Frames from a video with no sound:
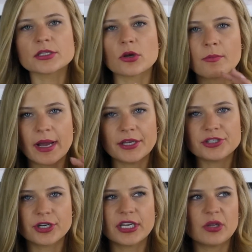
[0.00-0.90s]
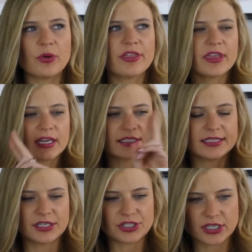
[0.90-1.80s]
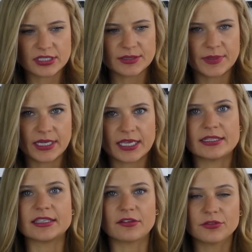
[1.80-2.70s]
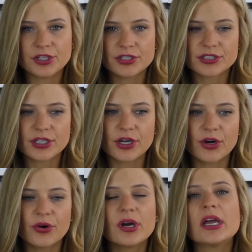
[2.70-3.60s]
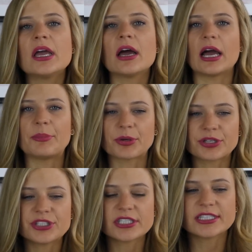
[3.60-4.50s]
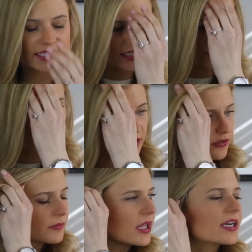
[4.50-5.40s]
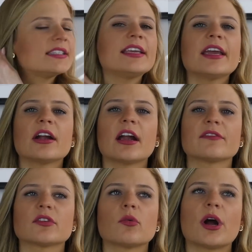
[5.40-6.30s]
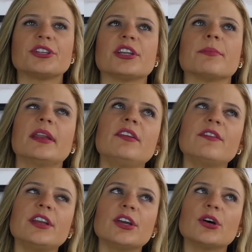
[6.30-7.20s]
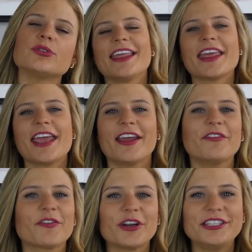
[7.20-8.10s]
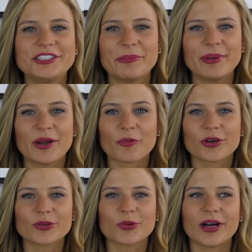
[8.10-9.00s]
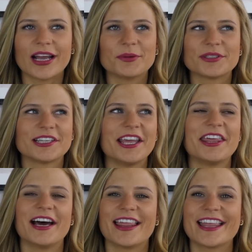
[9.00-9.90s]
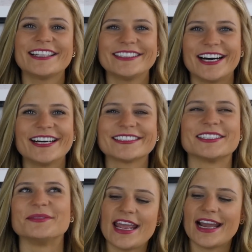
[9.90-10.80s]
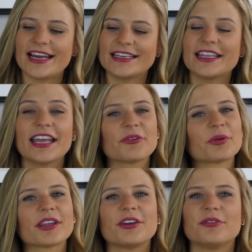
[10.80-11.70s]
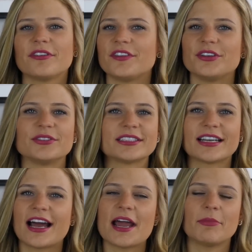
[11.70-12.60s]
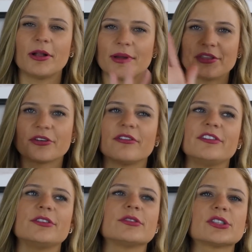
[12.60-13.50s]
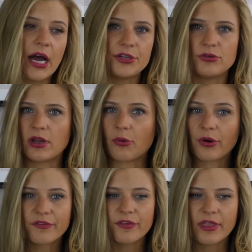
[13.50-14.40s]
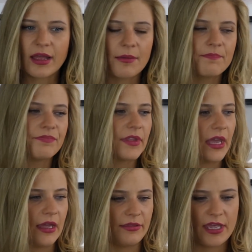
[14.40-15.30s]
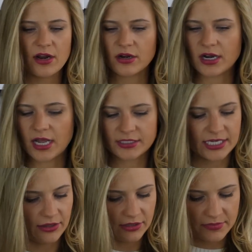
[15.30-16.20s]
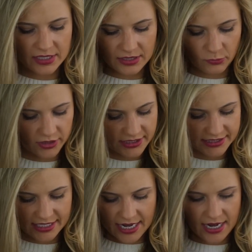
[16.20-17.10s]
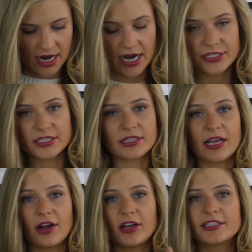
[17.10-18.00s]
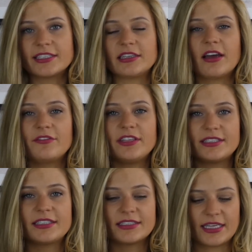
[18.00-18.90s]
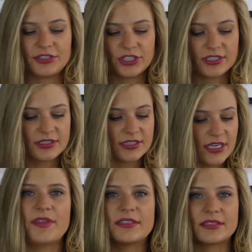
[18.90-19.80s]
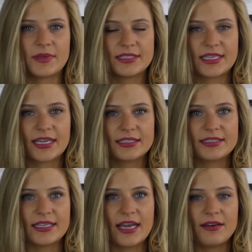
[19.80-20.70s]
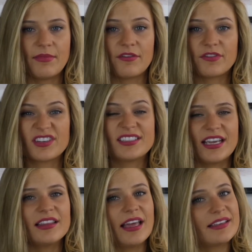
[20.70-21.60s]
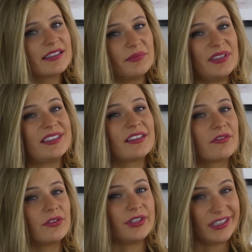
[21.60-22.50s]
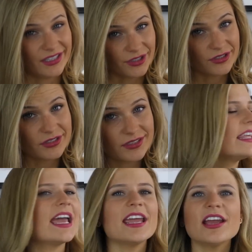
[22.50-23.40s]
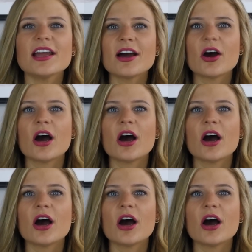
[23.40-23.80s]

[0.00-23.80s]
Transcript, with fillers: So my journey with extensions began several years ago. I purchased extensions from Luxy Hair after watching many videos. They had free shipping worldwide, which I thought, that's awesome. And they had really good reviews, and I'm all about the reviews. I do not work for them, and they are not telling me what to say. I just, I honestly love these extensions. This is my second set. My first set lasted me several years. They